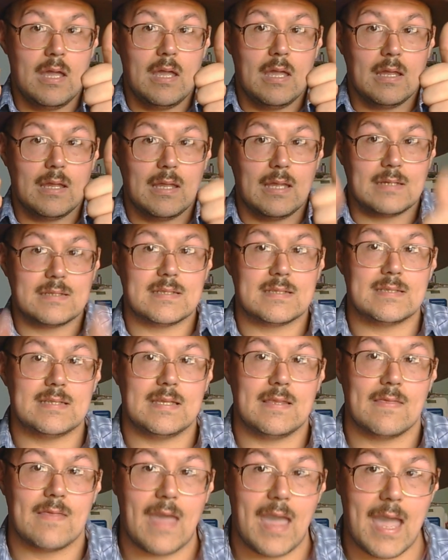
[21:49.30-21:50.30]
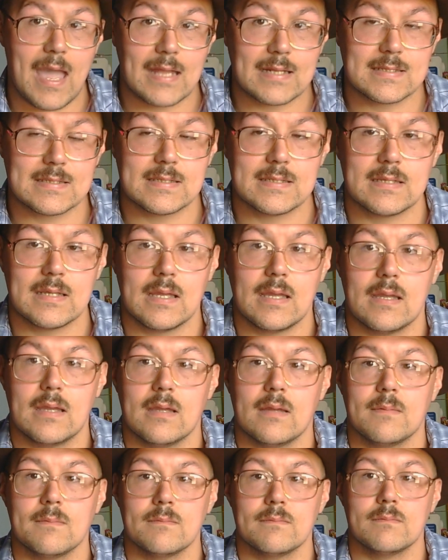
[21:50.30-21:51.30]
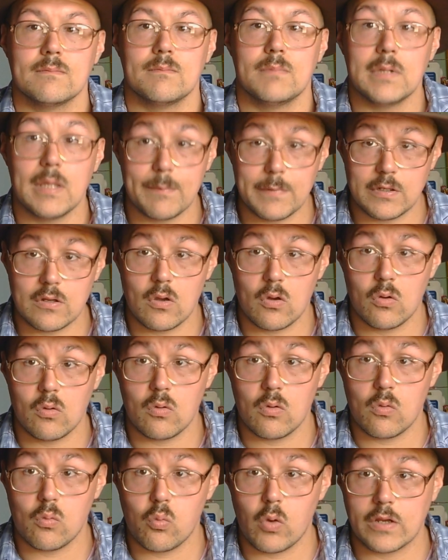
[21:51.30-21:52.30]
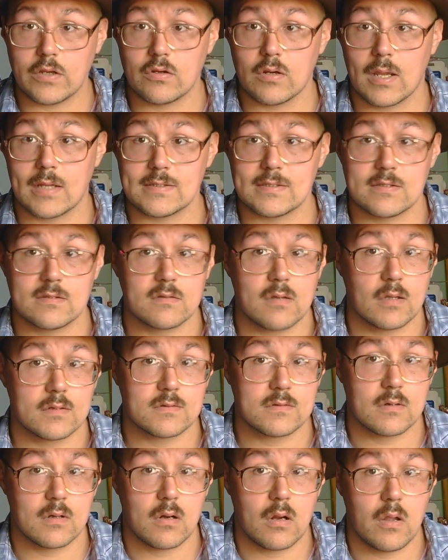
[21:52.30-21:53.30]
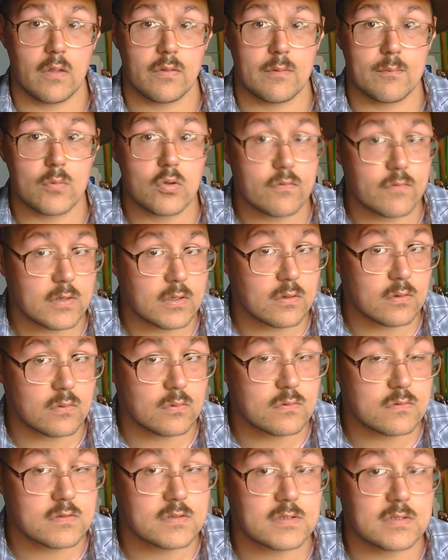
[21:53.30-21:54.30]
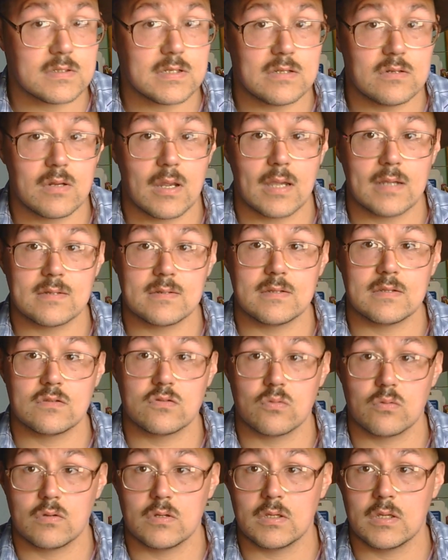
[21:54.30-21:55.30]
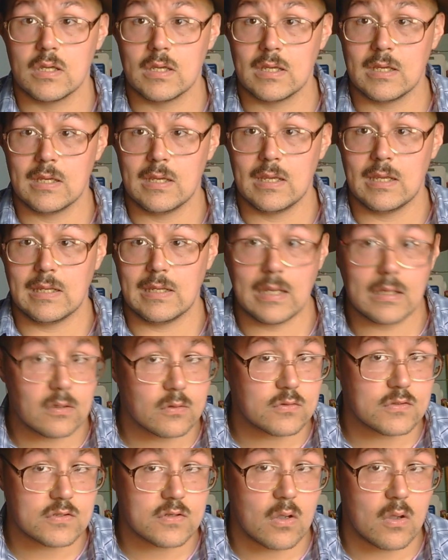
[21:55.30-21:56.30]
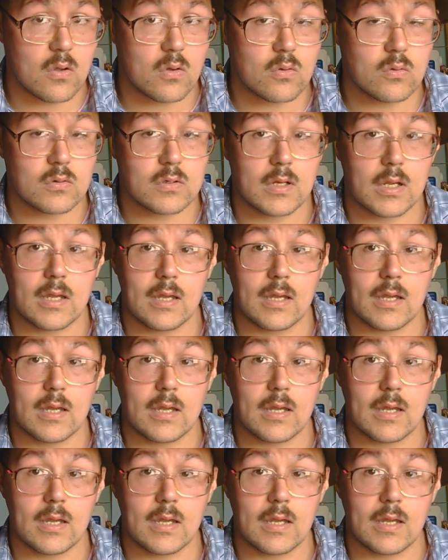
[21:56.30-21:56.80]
get to see that. But let me know what you guys' thoughts are on the movie news. Did you guys enjoy Yellowstone?